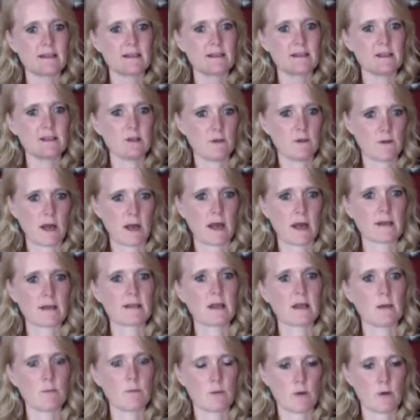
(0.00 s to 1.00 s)
You've got
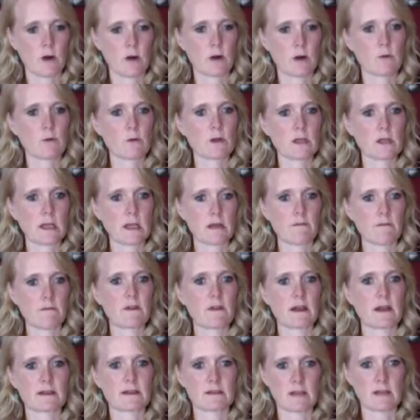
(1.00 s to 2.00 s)
temporary relief.
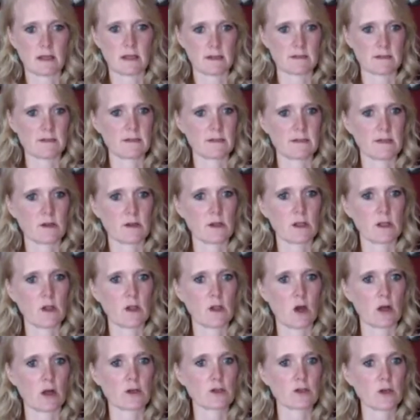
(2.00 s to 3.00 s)
That's not necessarily
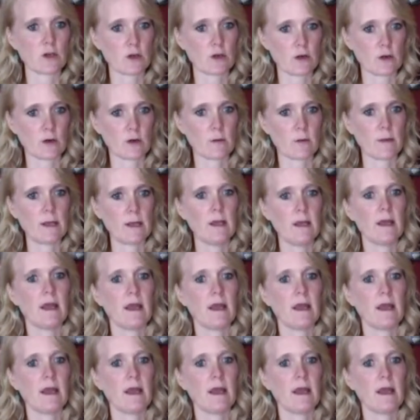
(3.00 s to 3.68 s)
long-term.